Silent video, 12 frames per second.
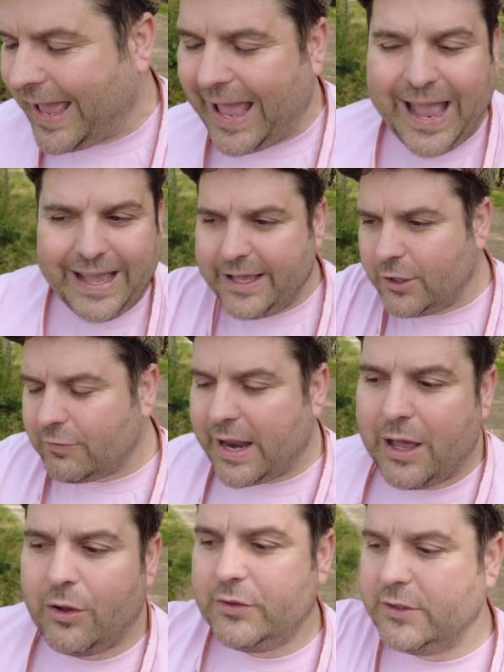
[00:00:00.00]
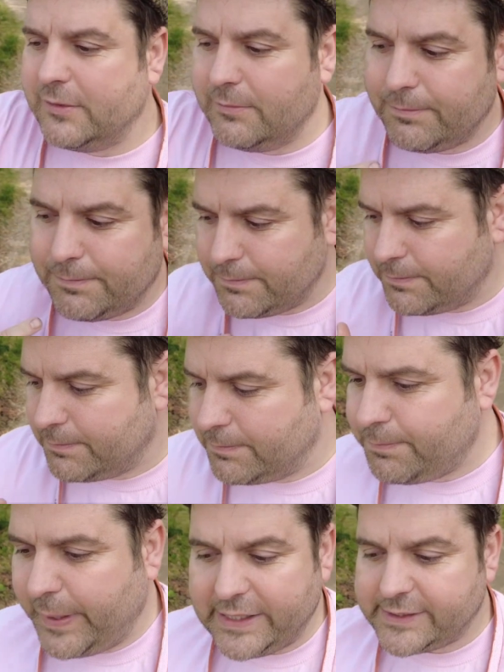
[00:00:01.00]
Hanging around and
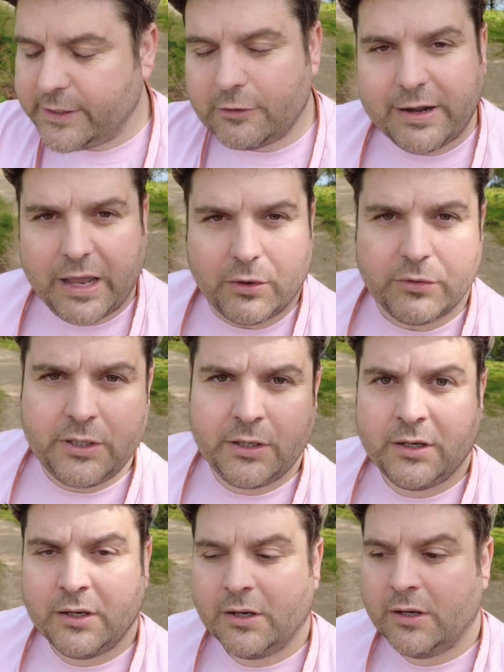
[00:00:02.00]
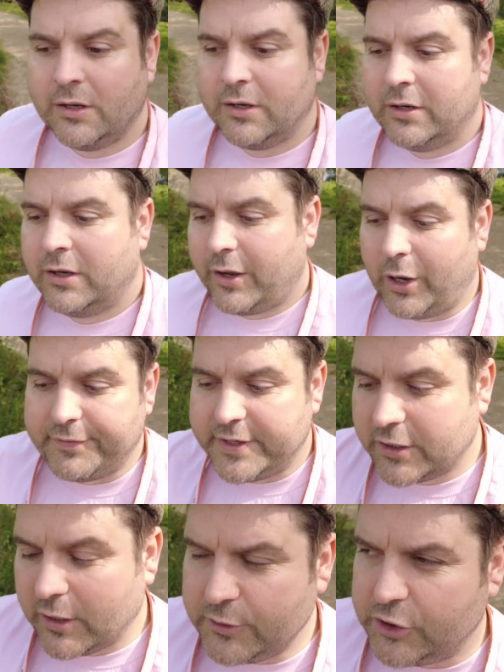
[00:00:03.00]
pissing around over
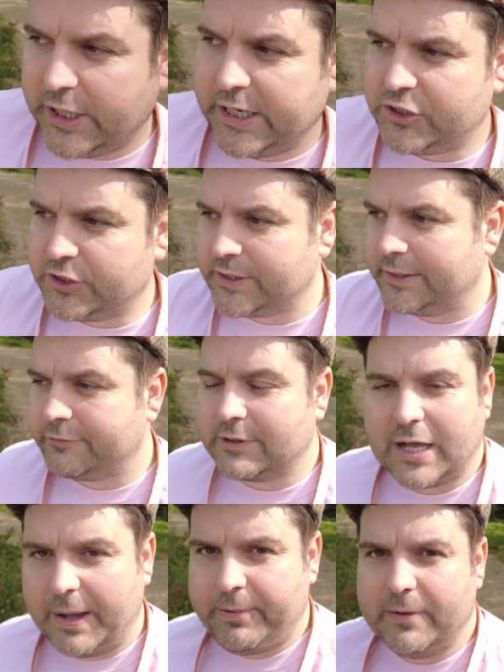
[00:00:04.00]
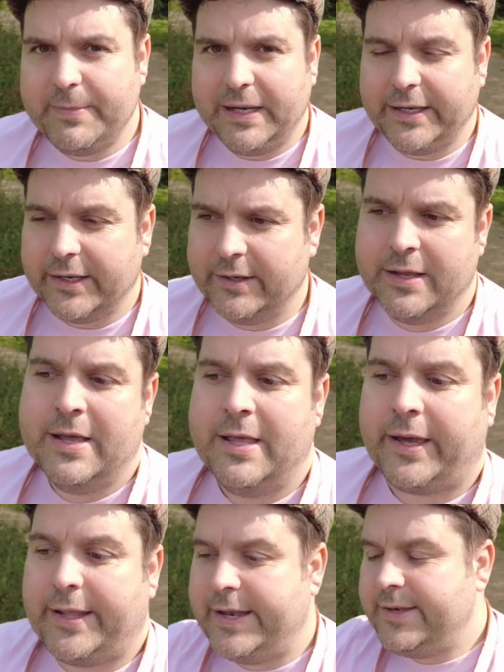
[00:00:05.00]
negotiations over a couple of million
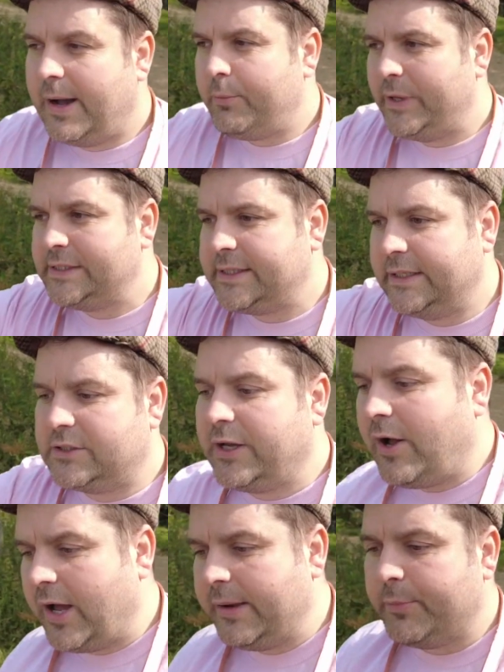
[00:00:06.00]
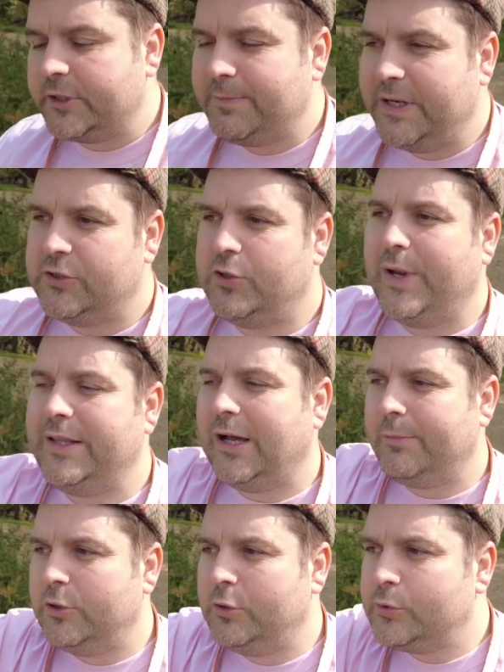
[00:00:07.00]
can end up wasting time, which means you end up
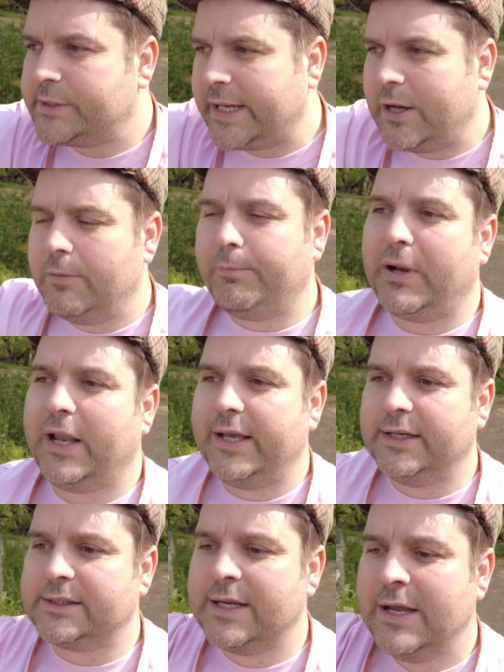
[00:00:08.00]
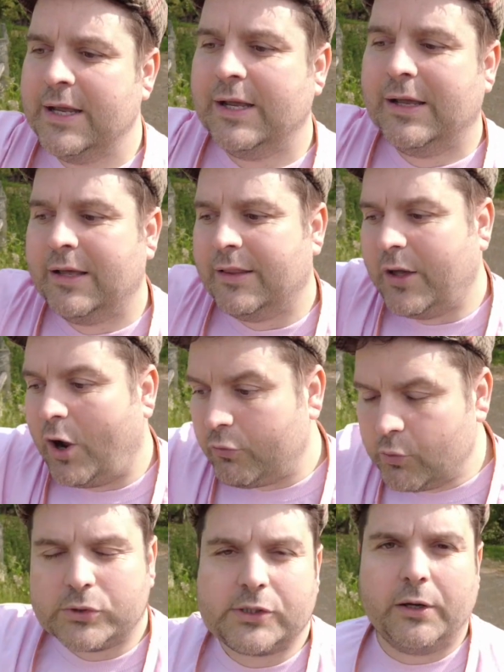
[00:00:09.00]
losing out on players that are
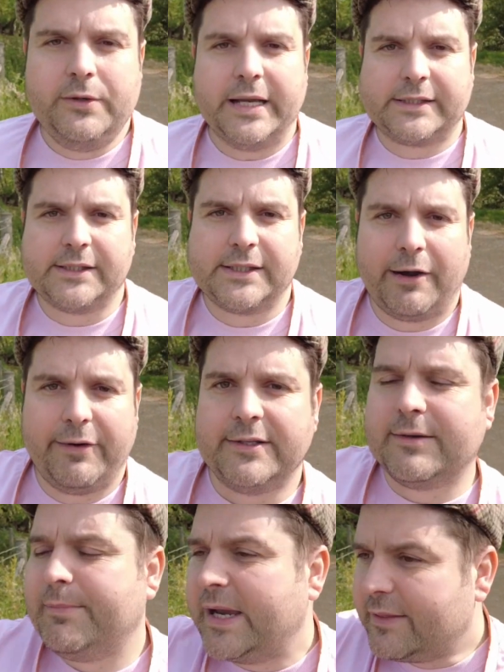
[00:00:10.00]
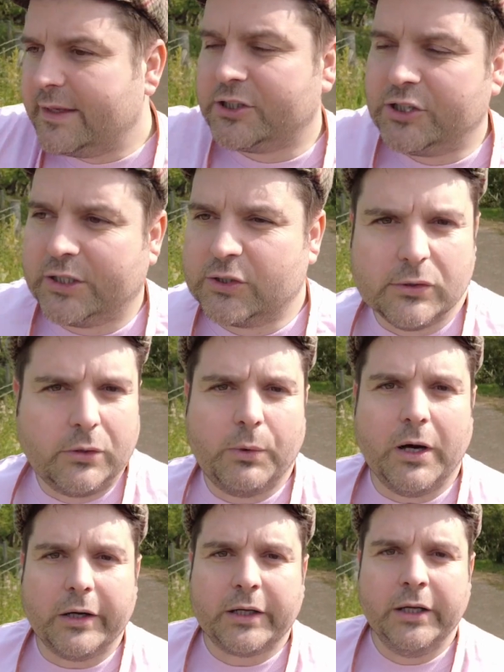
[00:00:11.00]
also necessary to make this jigsaw
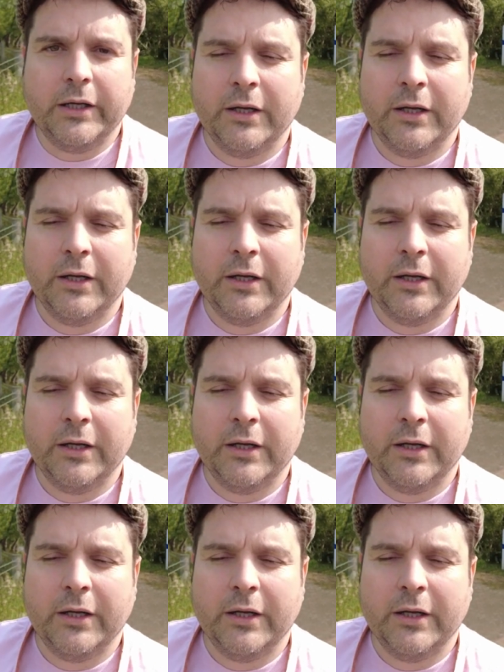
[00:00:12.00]
work.